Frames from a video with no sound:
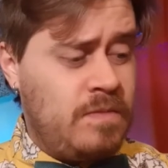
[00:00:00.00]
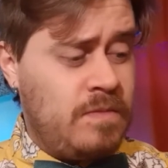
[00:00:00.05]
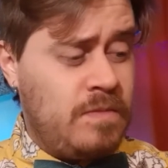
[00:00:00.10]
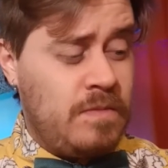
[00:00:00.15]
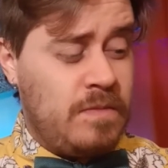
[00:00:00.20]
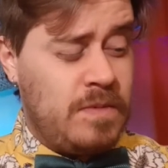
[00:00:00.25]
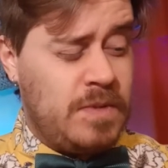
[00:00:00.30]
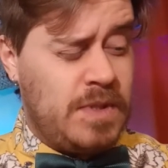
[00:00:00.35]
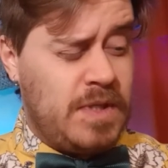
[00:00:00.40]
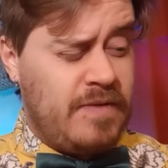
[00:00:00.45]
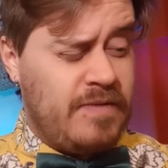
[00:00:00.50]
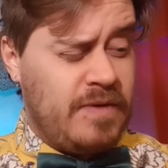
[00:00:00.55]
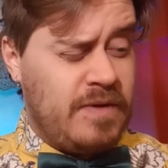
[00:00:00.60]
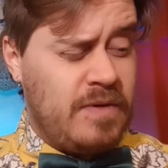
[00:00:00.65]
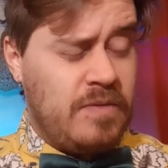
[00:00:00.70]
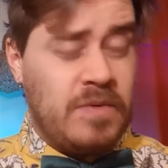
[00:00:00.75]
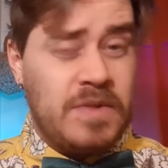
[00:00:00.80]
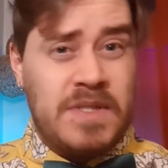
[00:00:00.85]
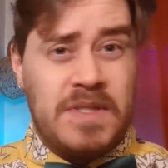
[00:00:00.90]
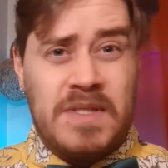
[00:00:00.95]
let's have a look
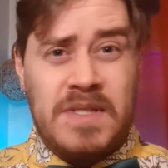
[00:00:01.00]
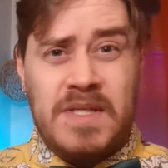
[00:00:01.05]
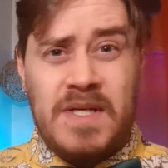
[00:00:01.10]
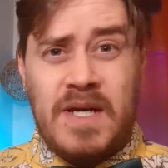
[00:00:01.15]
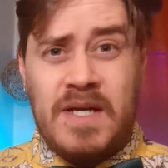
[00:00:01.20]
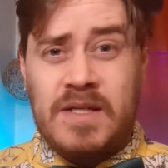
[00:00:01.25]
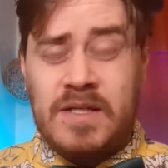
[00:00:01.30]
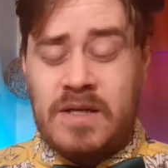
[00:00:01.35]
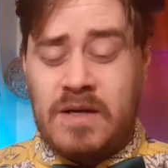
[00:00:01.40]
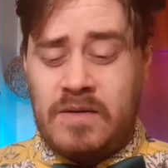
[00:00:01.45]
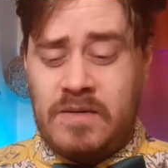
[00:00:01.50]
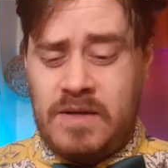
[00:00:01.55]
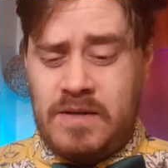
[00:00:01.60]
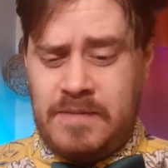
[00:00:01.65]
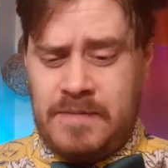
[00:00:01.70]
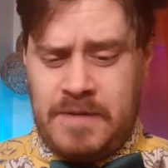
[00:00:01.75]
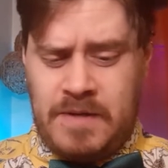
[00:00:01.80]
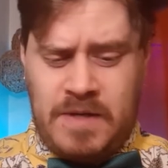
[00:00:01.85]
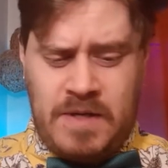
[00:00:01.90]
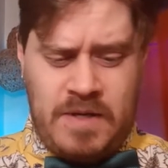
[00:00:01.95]
at what's inside, shall we?
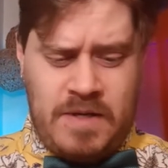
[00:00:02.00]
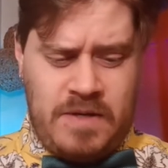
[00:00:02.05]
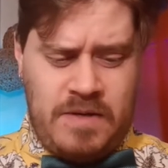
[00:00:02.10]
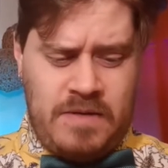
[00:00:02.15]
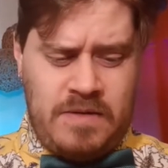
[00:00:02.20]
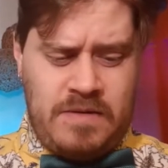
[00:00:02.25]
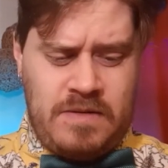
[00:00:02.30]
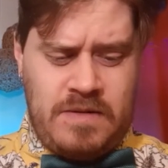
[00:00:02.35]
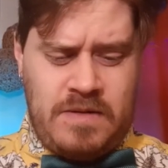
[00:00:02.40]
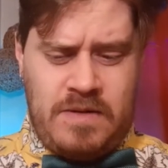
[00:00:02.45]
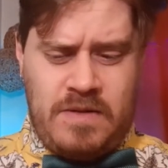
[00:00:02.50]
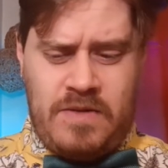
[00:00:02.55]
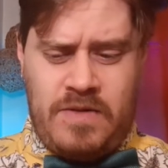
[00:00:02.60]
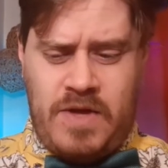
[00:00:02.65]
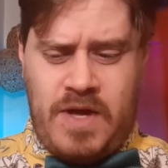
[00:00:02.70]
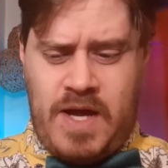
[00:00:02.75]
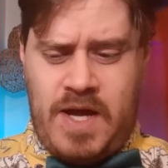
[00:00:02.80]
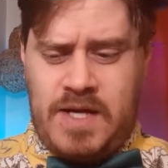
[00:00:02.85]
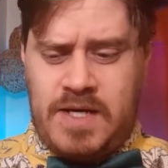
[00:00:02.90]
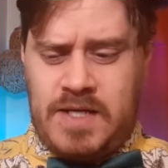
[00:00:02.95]

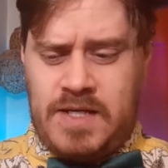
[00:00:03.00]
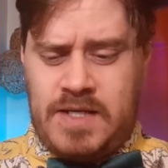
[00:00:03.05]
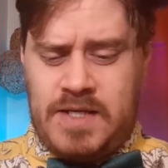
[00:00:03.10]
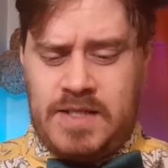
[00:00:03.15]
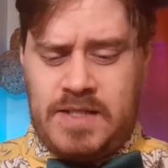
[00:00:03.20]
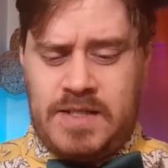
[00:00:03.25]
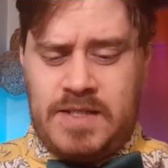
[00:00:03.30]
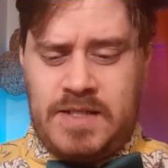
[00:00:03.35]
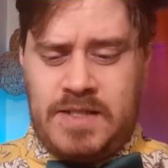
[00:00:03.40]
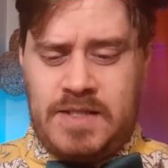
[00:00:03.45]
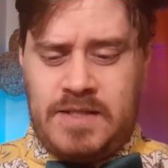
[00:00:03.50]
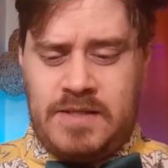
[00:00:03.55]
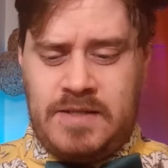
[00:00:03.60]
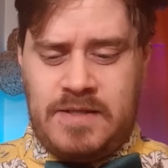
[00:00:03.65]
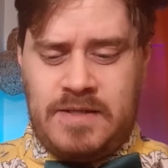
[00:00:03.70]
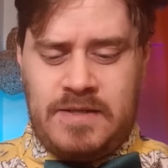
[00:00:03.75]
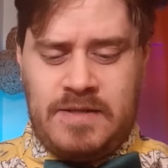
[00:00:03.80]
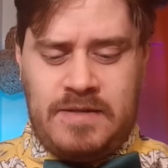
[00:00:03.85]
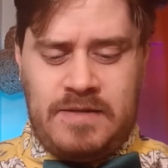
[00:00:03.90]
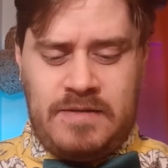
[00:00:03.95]
That is
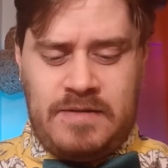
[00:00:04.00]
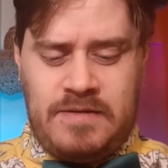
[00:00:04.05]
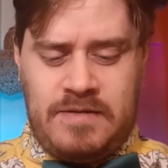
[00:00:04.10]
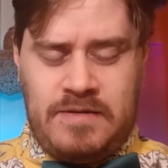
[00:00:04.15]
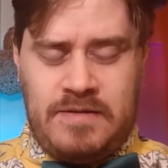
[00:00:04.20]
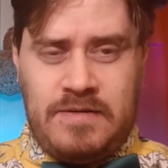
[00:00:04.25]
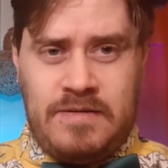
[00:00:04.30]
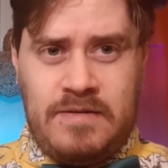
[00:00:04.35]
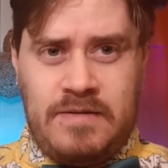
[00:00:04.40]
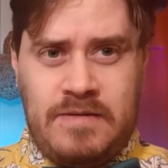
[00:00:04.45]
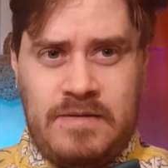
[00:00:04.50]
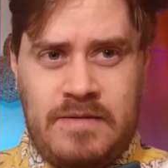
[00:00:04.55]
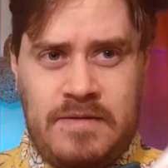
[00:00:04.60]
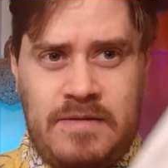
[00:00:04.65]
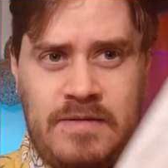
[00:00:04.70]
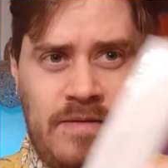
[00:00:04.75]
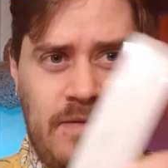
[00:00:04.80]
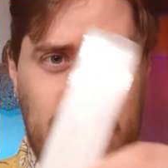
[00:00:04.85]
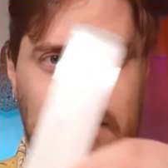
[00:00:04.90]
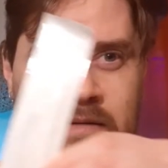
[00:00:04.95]

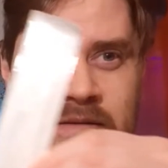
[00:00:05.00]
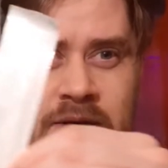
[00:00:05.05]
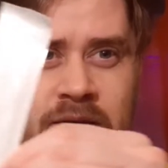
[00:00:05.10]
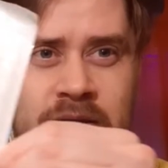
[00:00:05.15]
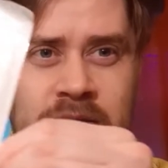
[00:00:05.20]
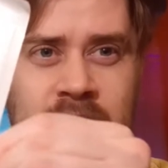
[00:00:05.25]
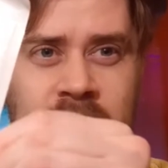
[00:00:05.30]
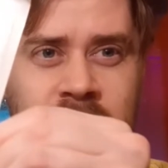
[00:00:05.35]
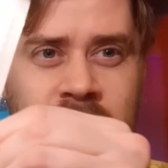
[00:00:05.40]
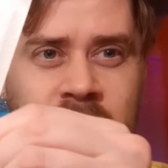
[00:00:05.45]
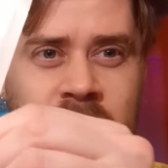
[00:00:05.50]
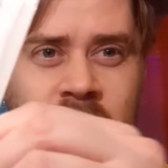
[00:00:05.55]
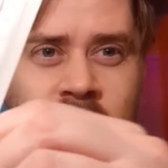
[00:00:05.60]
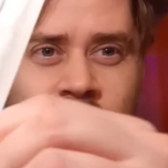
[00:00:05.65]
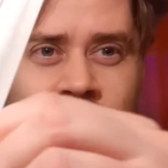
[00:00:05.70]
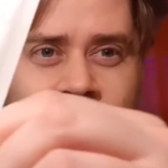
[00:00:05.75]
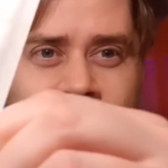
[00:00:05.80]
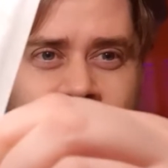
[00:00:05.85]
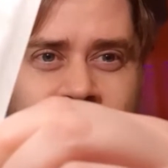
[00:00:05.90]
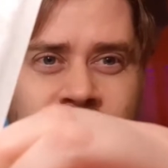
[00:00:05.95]
the
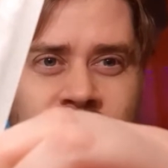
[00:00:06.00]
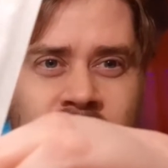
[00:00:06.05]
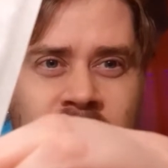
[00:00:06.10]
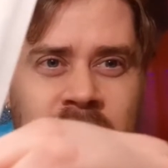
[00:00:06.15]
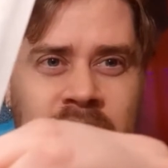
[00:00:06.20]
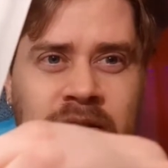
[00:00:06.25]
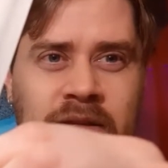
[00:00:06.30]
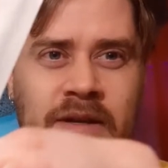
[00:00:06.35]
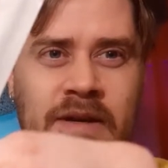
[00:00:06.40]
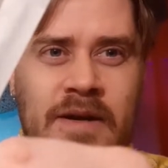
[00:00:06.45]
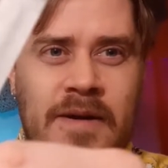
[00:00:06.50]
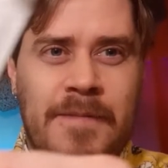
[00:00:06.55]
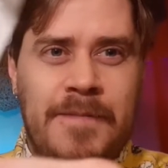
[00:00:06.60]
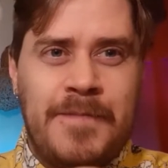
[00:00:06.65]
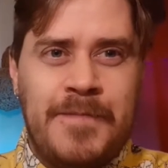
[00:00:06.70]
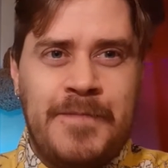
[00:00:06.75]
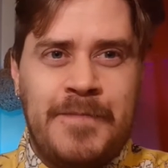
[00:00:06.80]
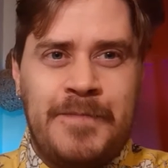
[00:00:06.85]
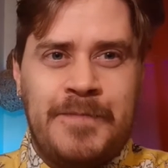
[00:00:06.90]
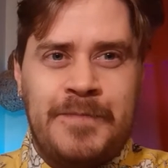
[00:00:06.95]
swab right there.
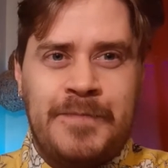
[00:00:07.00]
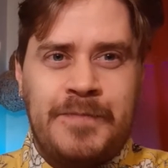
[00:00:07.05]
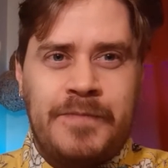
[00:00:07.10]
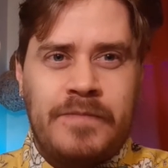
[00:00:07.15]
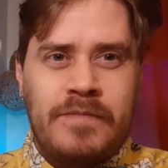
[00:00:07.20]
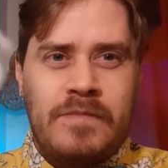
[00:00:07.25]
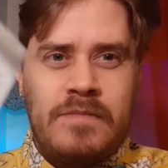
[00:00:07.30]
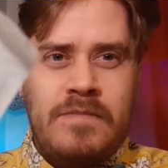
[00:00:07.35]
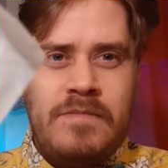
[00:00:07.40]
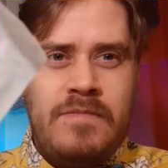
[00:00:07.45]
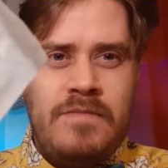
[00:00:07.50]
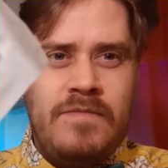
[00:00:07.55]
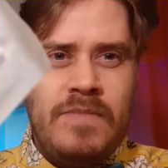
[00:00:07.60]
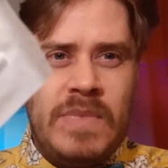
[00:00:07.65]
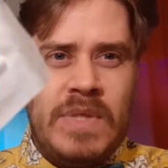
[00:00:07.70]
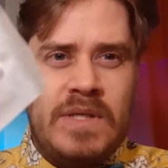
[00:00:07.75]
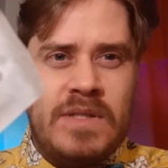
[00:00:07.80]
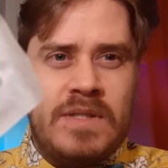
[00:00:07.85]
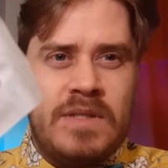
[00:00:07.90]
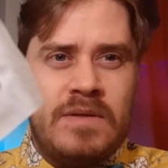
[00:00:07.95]

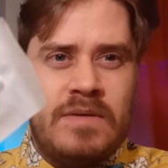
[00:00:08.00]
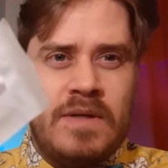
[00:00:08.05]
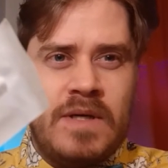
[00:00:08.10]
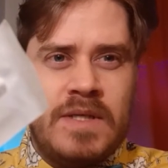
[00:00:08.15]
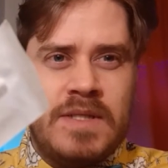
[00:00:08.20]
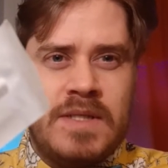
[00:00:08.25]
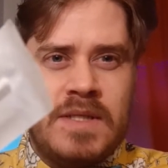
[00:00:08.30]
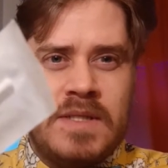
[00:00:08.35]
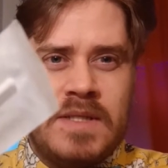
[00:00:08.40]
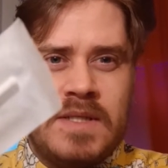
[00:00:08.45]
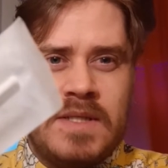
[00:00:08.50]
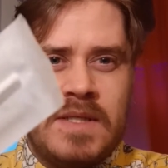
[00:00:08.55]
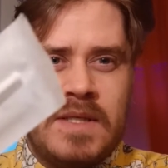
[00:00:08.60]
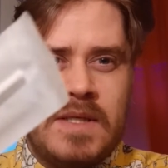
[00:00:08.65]
Just so you guys can see